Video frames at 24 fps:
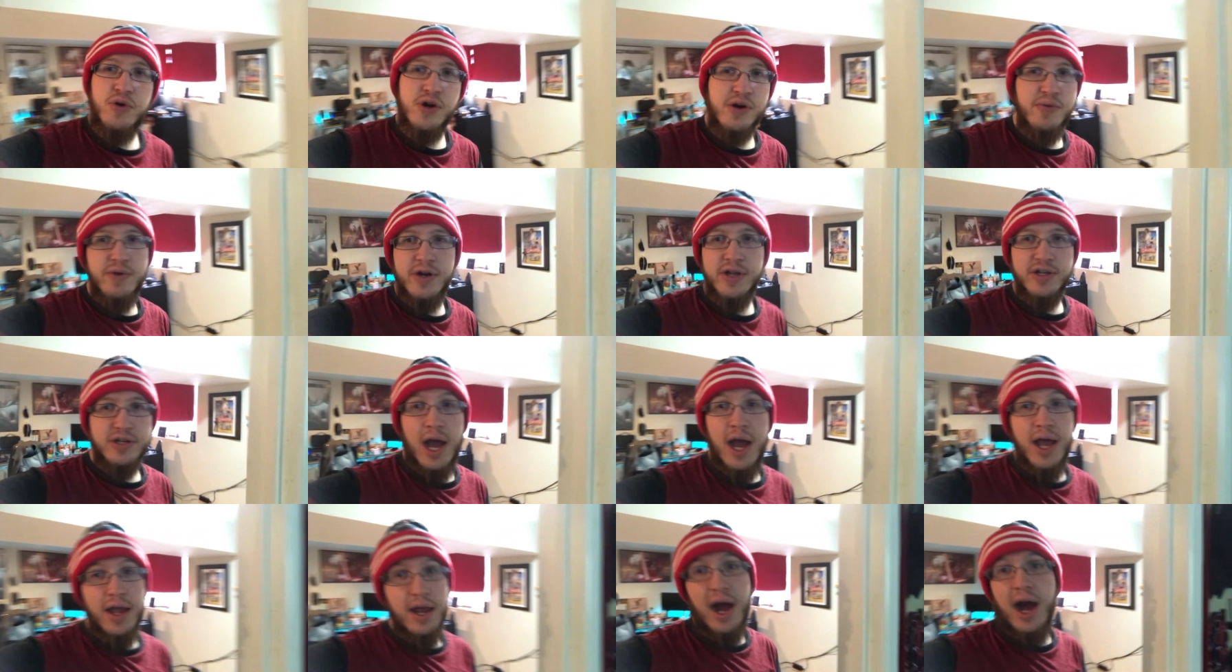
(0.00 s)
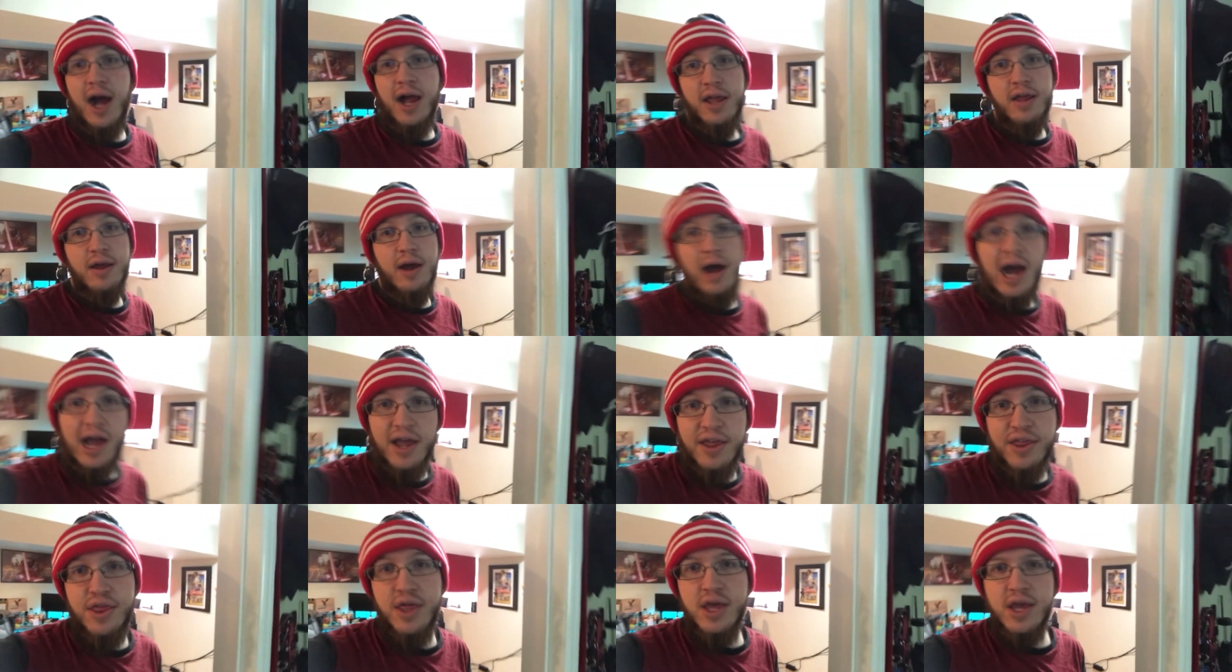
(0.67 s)
Pretty much, I, I,
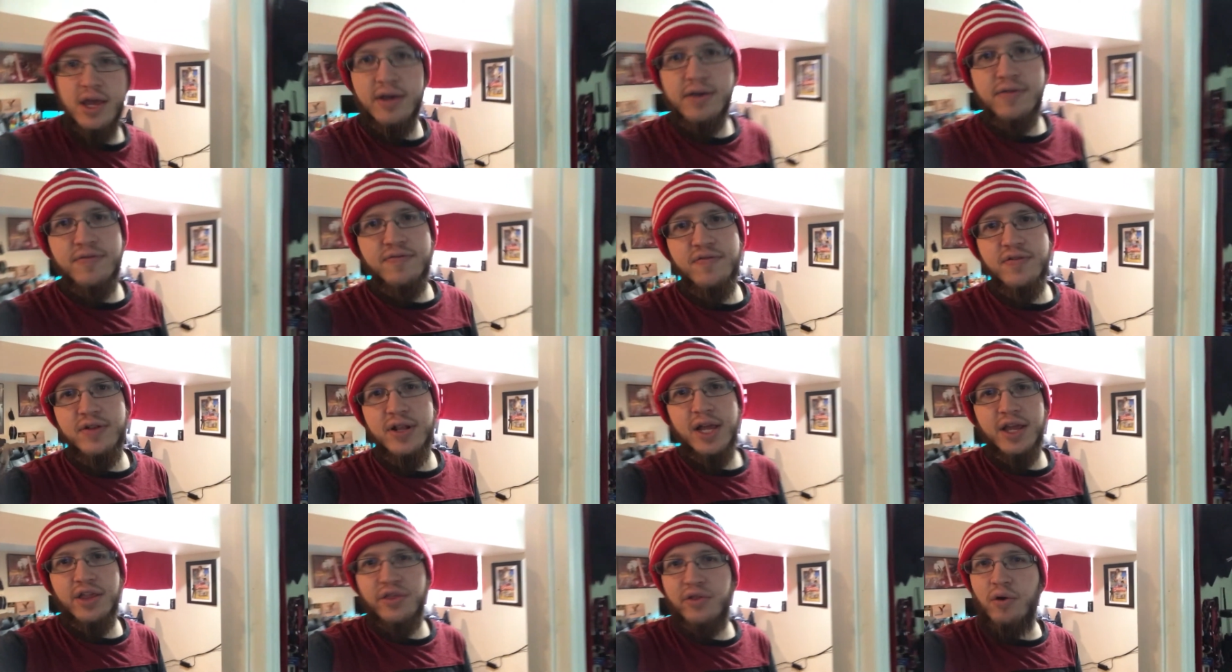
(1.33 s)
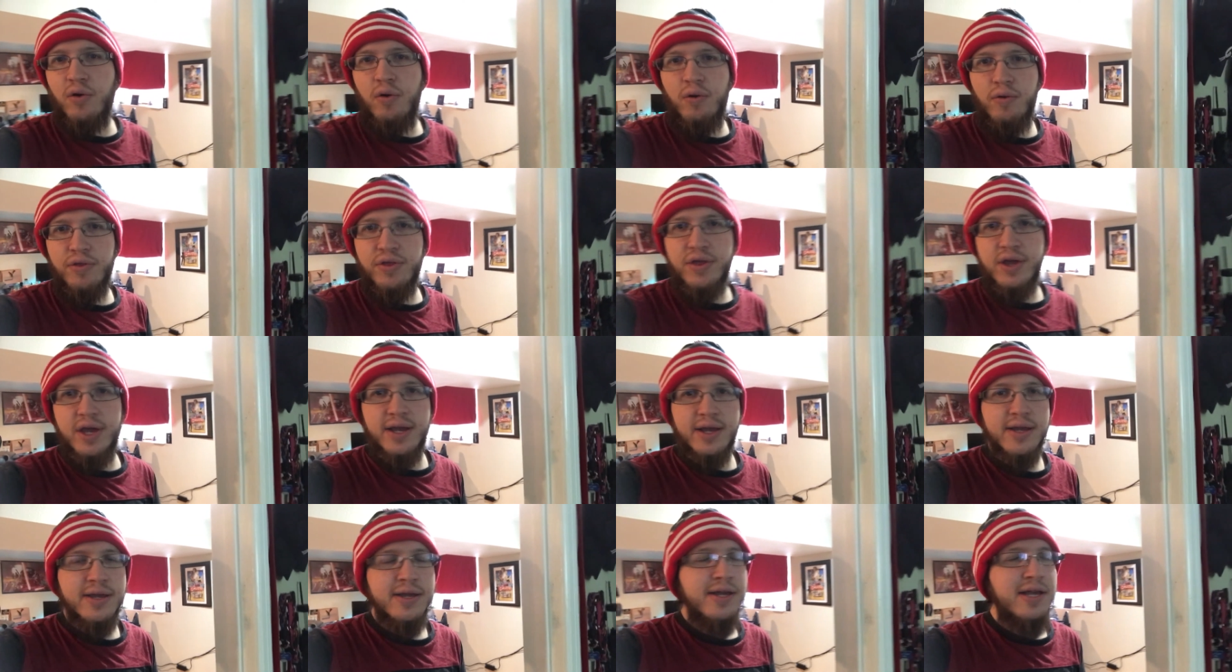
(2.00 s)
I think, for like the whole
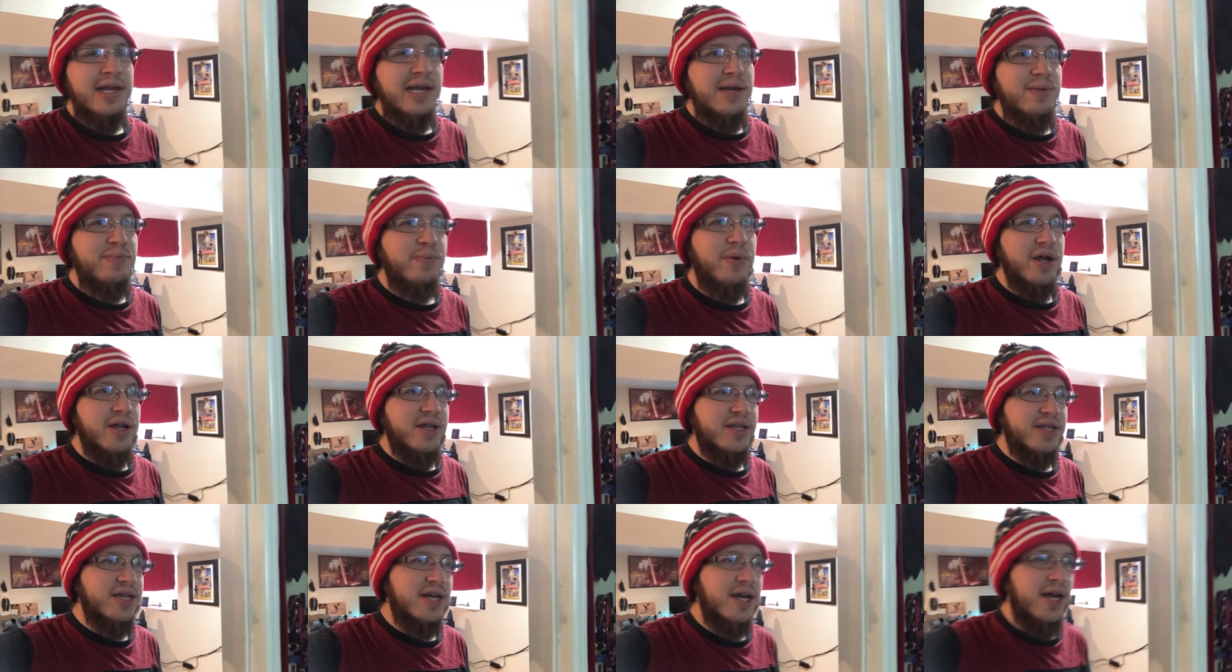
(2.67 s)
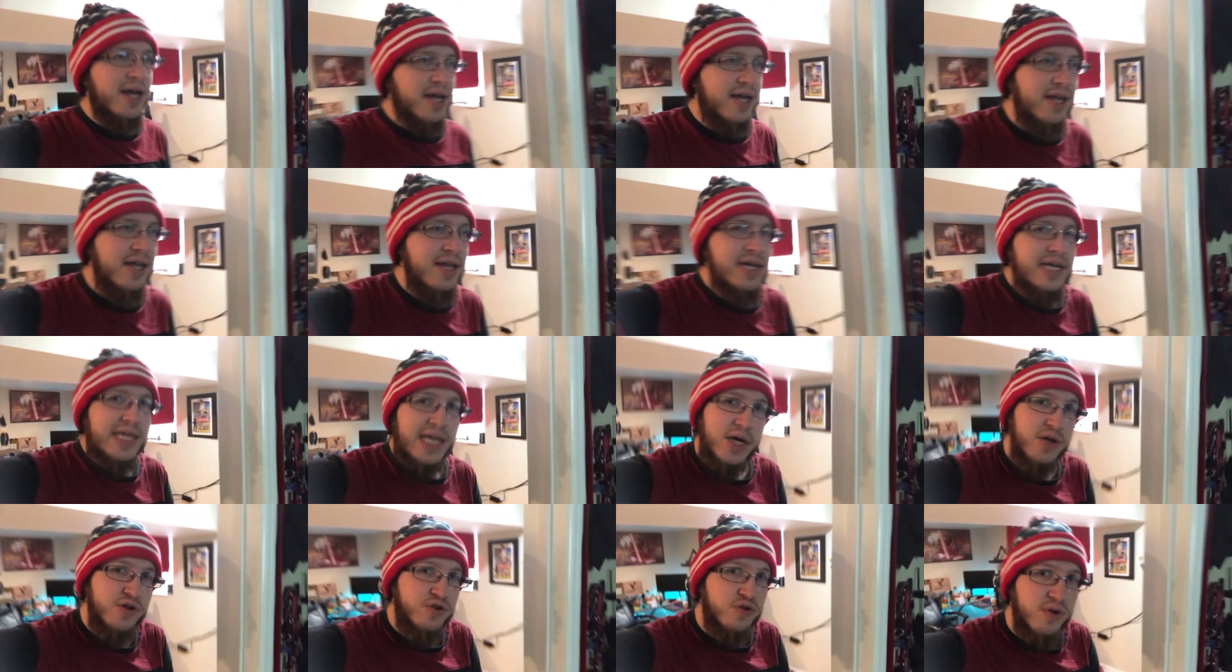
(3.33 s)
thing. But uh,
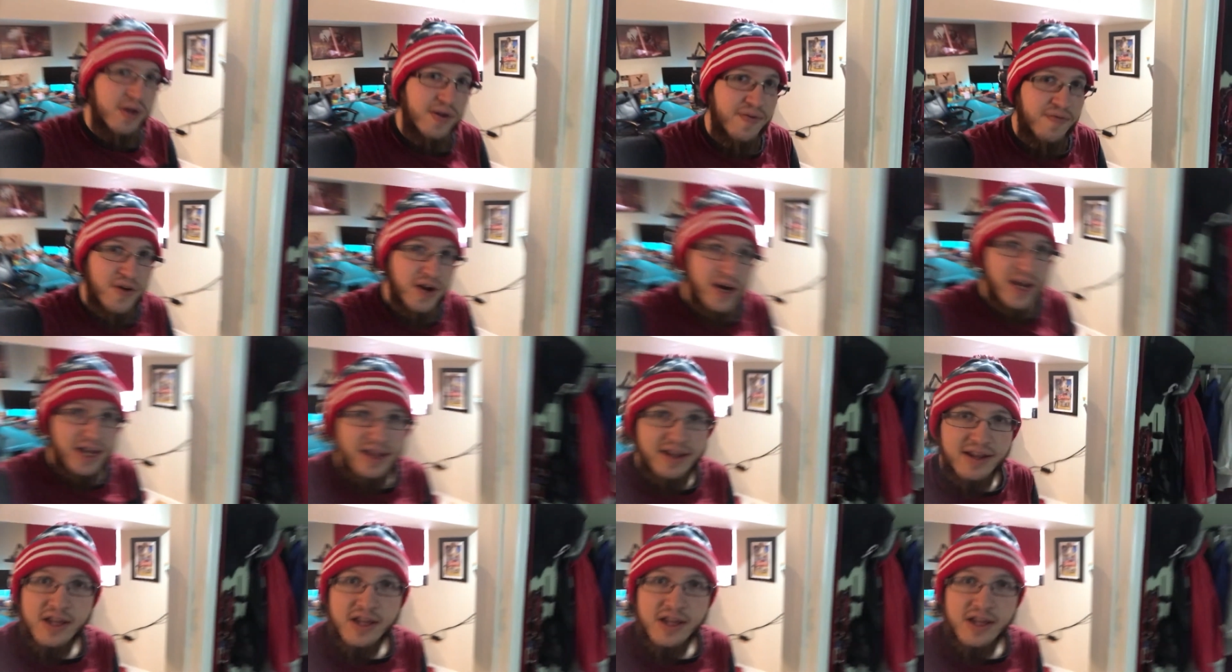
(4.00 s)
that was really funny.